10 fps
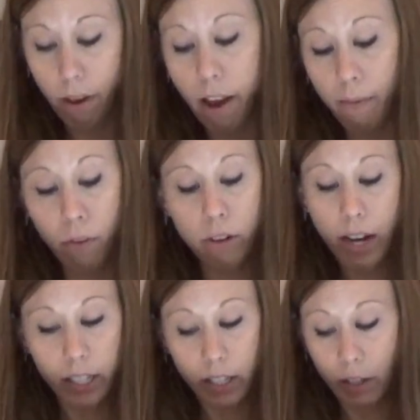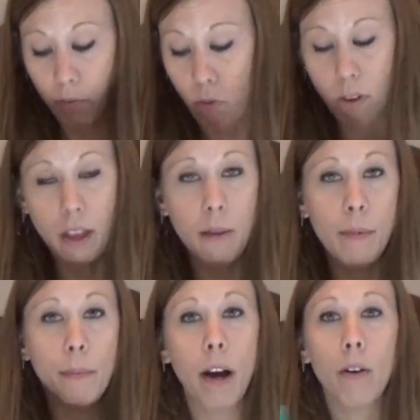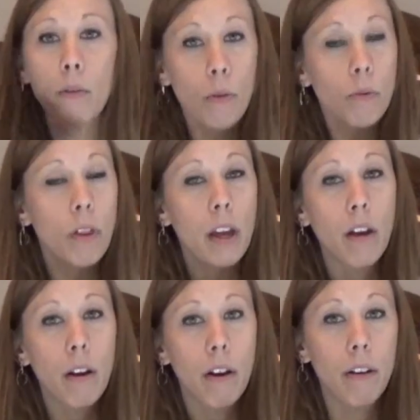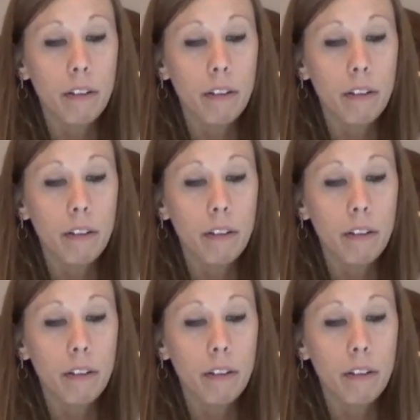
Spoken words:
advertises for them about who they are,